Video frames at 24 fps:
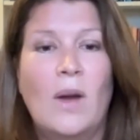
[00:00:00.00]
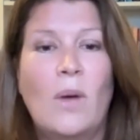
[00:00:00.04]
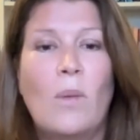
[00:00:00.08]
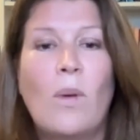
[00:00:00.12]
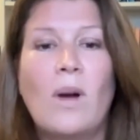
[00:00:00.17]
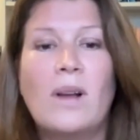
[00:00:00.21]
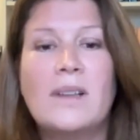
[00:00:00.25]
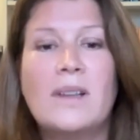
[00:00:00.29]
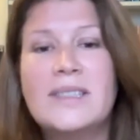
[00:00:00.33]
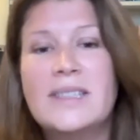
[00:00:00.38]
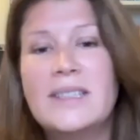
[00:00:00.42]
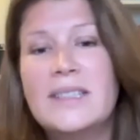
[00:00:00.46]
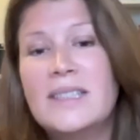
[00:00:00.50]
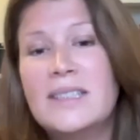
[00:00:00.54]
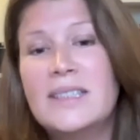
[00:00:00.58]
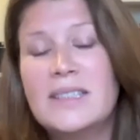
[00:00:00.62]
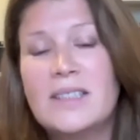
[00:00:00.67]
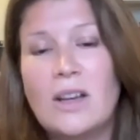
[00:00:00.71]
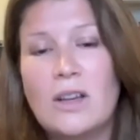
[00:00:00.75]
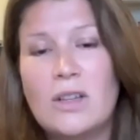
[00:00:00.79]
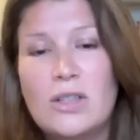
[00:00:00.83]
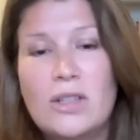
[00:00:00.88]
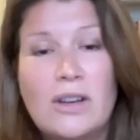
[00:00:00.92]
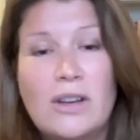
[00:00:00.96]
Whilst the
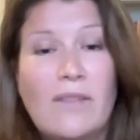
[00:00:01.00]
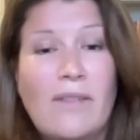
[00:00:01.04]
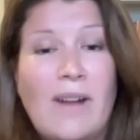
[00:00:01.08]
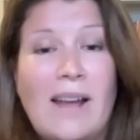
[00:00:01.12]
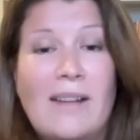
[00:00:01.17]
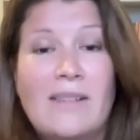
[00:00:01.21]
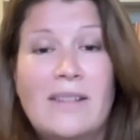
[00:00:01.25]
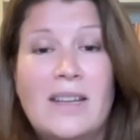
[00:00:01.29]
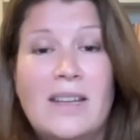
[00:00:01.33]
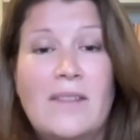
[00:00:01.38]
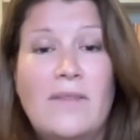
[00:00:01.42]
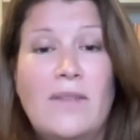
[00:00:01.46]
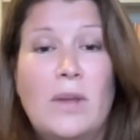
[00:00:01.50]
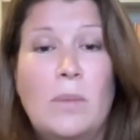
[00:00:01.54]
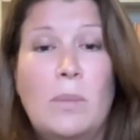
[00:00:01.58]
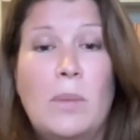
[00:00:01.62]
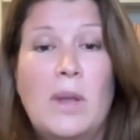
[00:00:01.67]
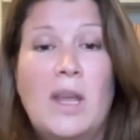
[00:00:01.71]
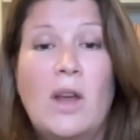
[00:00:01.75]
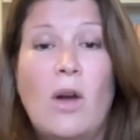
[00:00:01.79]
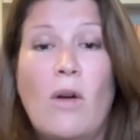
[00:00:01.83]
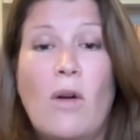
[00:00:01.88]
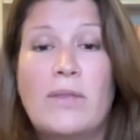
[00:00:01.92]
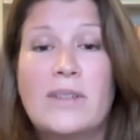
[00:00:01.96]
discussion around
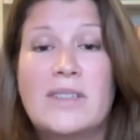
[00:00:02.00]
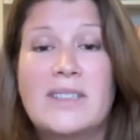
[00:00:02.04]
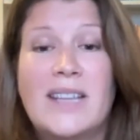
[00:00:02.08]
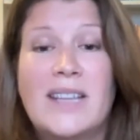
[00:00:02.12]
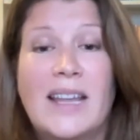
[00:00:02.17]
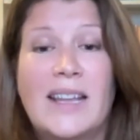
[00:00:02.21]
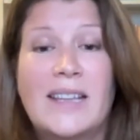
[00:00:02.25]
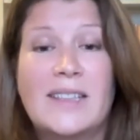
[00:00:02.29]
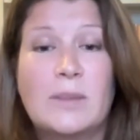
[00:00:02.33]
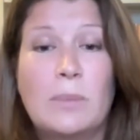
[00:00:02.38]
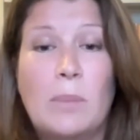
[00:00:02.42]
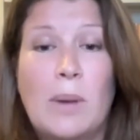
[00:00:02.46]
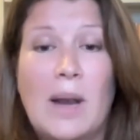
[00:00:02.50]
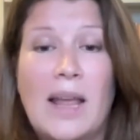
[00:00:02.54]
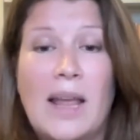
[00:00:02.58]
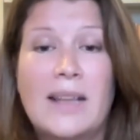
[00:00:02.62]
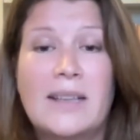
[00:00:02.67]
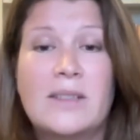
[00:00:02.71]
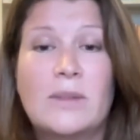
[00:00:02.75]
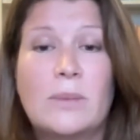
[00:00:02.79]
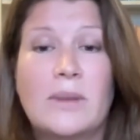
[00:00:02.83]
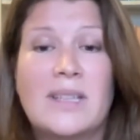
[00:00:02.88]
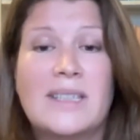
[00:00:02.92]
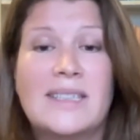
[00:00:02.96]
EVP often takes
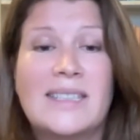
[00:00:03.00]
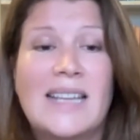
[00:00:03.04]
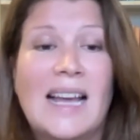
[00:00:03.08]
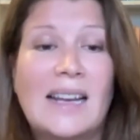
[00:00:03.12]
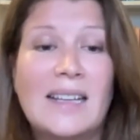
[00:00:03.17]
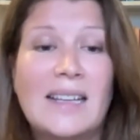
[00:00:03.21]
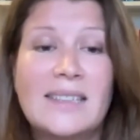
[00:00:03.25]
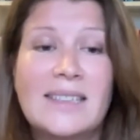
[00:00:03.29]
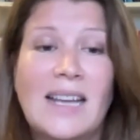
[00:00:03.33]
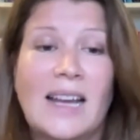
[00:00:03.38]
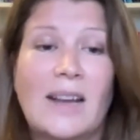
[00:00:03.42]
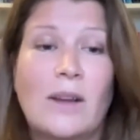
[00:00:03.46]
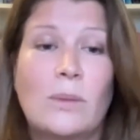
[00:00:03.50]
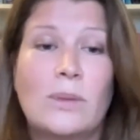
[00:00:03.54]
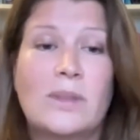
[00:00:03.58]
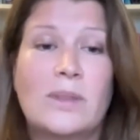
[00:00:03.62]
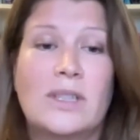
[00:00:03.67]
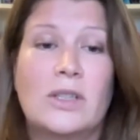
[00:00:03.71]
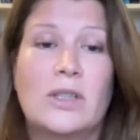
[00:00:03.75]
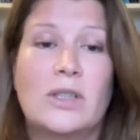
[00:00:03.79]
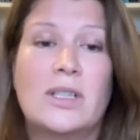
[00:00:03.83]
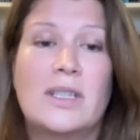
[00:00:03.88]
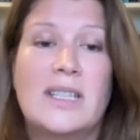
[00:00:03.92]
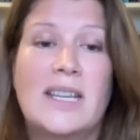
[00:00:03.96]
place with the talent
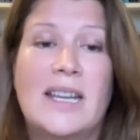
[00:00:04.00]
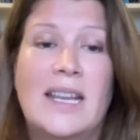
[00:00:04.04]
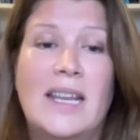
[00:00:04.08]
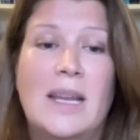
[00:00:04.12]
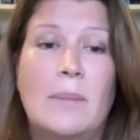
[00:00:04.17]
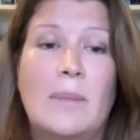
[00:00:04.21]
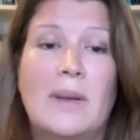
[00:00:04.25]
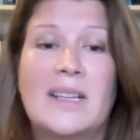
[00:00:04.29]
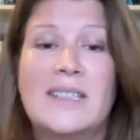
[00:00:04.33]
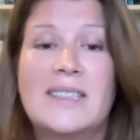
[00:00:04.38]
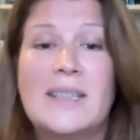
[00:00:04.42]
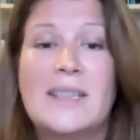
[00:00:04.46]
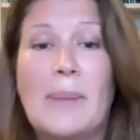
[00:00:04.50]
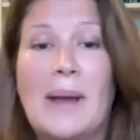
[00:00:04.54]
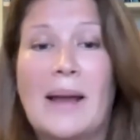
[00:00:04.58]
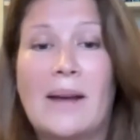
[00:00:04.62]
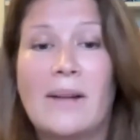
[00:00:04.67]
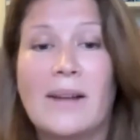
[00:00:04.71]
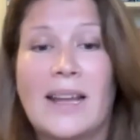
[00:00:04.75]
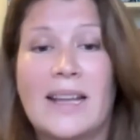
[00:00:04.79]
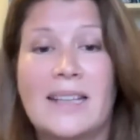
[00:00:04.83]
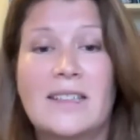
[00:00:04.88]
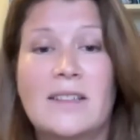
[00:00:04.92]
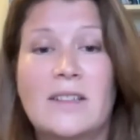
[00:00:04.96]
acquisition team and is
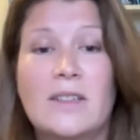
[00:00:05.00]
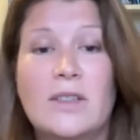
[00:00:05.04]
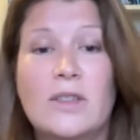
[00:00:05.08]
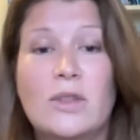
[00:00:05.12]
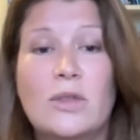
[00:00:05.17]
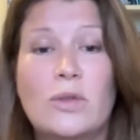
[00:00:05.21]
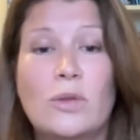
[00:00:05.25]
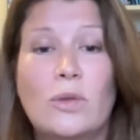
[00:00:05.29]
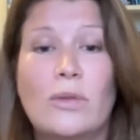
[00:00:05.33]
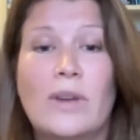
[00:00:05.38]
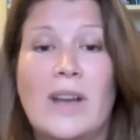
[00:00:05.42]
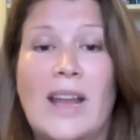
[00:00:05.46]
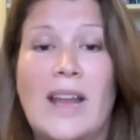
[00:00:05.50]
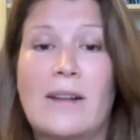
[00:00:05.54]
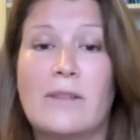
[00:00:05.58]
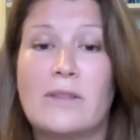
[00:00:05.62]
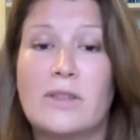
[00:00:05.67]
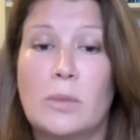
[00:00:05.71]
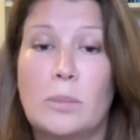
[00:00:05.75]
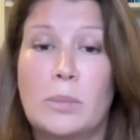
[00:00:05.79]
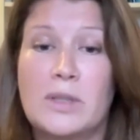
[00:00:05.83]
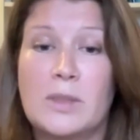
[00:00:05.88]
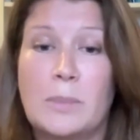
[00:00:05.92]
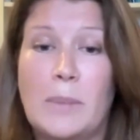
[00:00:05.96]
about getting the story out
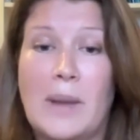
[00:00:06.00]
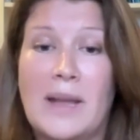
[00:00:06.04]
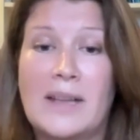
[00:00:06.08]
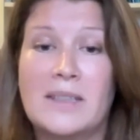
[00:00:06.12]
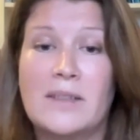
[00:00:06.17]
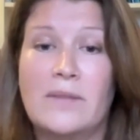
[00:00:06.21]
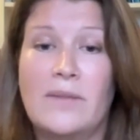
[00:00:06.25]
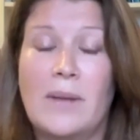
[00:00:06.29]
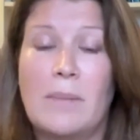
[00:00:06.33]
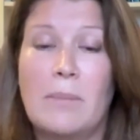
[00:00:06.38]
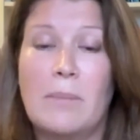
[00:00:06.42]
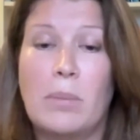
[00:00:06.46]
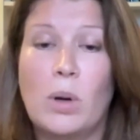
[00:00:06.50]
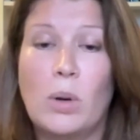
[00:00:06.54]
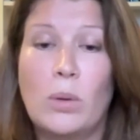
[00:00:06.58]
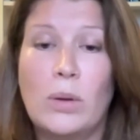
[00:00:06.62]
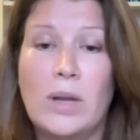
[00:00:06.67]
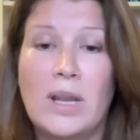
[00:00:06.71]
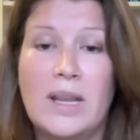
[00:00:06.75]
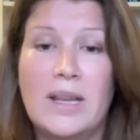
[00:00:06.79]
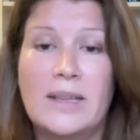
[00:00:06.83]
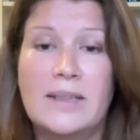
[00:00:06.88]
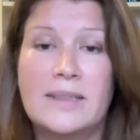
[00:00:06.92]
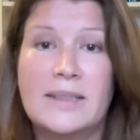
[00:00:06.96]
to prospective
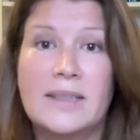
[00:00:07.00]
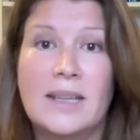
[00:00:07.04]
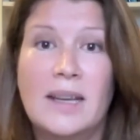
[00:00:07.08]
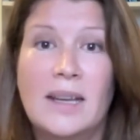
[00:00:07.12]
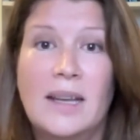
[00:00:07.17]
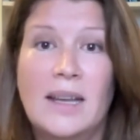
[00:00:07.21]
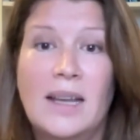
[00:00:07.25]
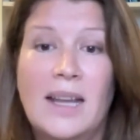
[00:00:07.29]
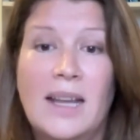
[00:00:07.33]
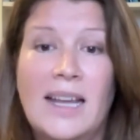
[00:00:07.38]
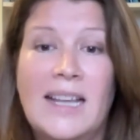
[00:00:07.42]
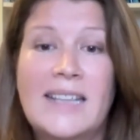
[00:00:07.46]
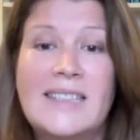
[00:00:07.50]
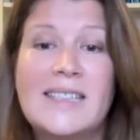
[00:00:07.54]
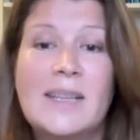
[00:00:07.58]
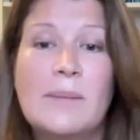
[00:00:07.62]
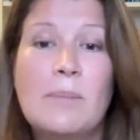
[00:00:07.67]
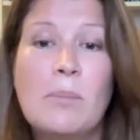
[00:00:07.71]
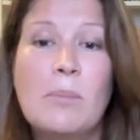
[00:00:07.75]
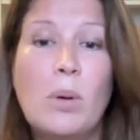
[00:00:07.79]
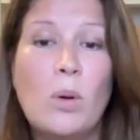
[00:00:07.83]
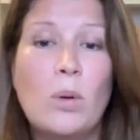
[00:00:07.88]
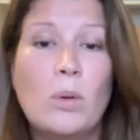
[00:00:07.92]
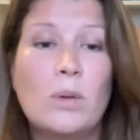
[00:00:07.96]
employees, it's
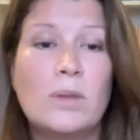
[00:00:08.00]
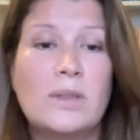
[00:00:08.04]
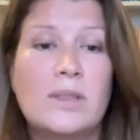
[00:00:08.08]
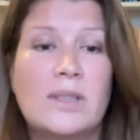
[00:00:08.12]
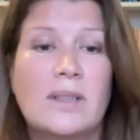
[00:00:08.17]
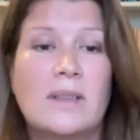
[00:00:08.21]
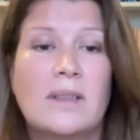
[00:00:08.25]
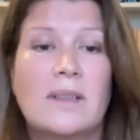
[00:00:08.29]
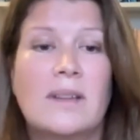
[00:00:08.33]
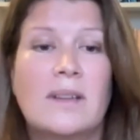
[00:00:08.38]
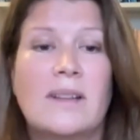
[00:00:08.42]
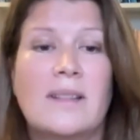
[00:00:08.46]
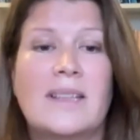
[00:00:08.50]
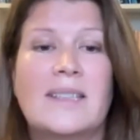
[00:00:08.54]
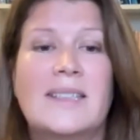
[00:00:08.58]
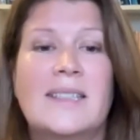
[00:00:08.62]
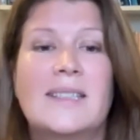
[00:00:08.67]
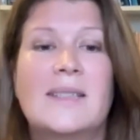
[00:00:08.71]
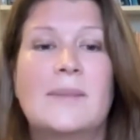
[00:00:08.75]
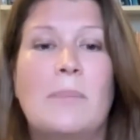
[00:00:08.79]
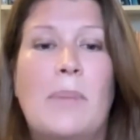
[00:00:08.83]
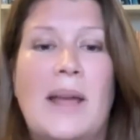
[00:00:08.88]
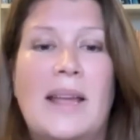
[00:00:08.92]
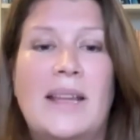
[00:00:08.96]
important that this
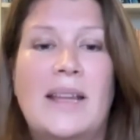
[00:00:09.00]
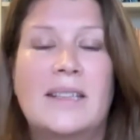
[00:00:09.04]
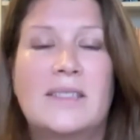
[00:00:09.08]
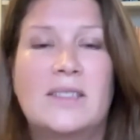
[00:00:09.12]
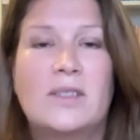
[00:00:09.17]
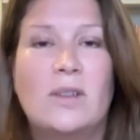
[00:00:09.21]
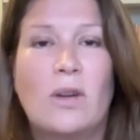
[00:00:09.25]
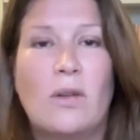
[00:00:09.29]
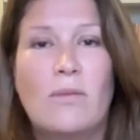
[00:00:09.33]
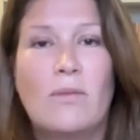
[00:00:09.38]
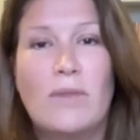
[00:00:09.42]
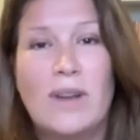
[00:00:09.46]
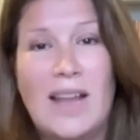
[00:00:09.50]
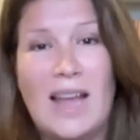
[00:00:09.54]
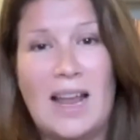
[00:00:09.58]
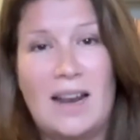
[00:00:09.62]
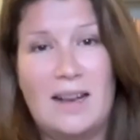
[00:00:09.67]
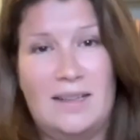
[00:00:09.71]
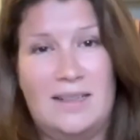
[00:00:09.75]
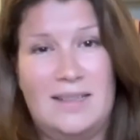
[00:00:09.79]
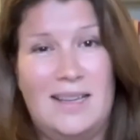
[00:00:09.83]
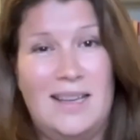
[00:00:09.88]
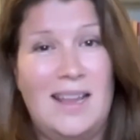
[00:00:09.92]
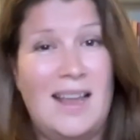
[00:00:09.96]
is based on
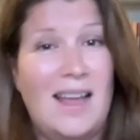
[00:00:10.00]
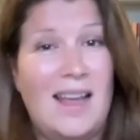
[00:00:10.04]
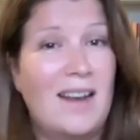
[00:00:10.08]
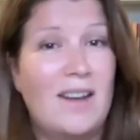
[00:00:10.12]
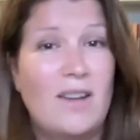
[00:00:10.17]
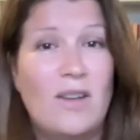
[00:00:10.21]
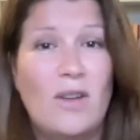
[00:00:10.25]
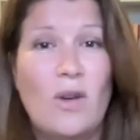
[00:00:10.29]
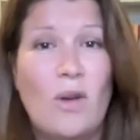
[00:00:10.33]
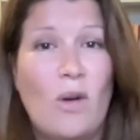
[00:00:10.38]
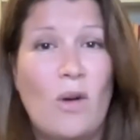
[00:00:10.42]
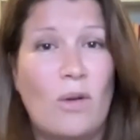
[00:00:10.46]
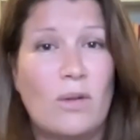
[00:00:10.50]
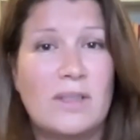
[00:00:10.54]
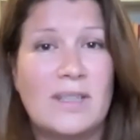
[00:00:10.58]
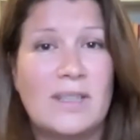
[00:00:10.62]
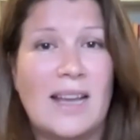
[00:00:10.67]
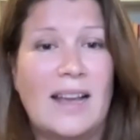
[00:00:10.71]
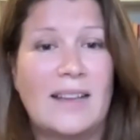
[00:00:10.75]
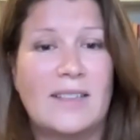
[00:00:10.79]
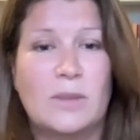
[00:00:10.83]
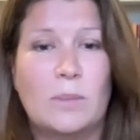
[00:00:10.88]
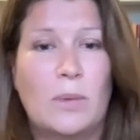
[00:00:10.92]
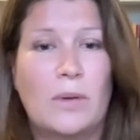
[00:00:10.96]
reality and not
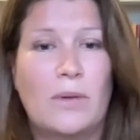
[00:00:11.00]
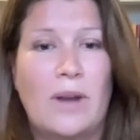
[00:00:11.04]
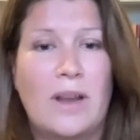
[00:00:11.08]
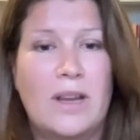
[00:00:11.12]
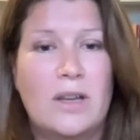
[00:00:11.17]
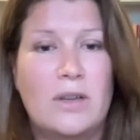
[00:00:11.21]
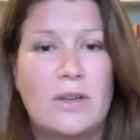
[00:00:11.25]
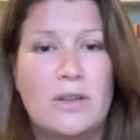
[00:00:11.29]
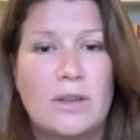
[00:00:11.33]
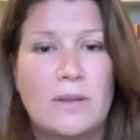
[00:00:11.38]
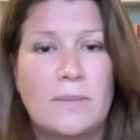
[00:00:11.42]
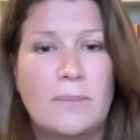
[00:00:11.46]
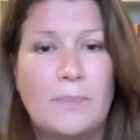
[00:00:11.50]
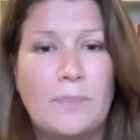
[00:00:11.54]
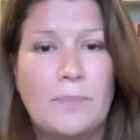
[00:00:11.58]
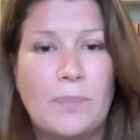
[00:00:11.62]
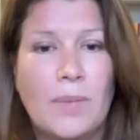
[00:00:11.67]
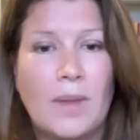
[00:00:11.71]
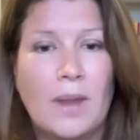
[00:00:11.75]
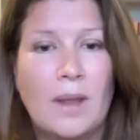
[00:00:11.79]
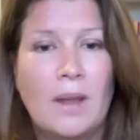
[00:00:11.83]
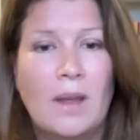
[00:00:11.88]
aspiration.